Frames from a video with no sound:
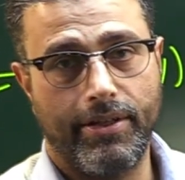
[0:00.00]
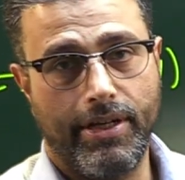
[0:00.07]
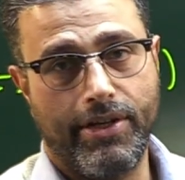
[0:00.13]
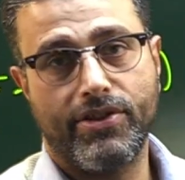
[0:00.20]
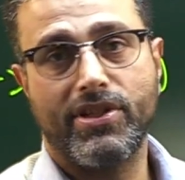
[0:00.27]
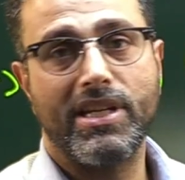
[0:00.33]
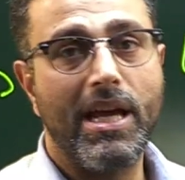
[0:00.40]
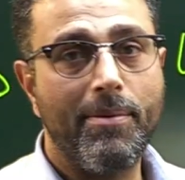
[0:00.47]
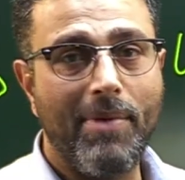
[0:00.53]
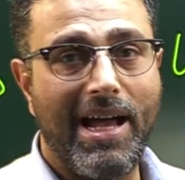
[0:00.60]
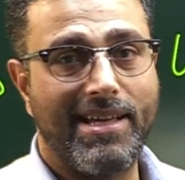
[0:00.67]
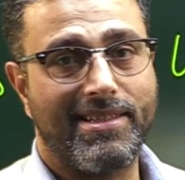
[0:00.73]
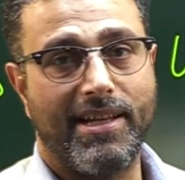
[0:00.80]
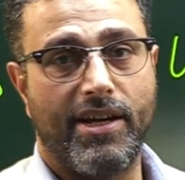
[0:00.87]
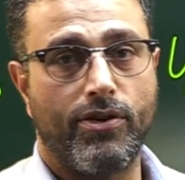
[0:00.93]
It's same
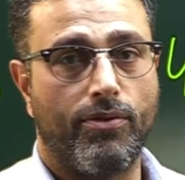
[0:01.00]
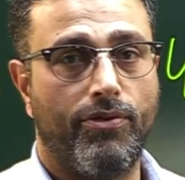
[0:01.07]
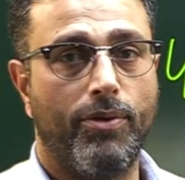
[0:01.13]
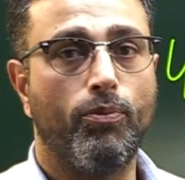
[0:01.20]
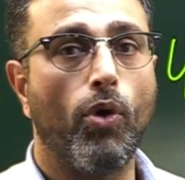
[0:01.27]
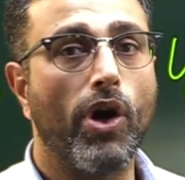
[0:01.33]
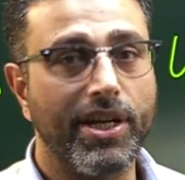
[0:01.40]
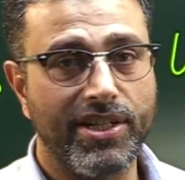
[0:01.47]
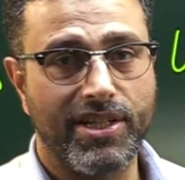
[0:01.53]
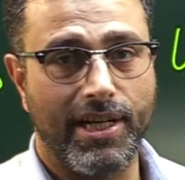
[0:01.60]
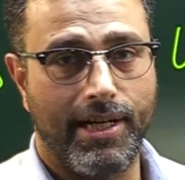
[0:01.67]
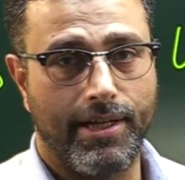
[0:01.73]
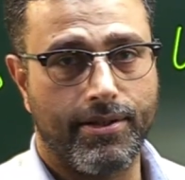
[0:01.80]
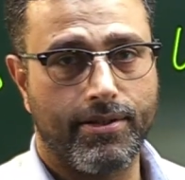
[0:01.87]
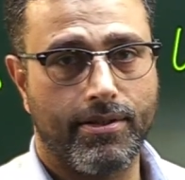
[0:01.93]
as that of a point
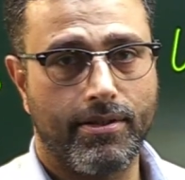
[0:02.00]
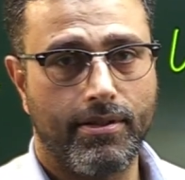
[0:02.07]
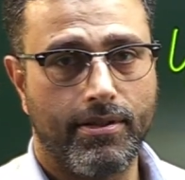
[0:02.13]
charge.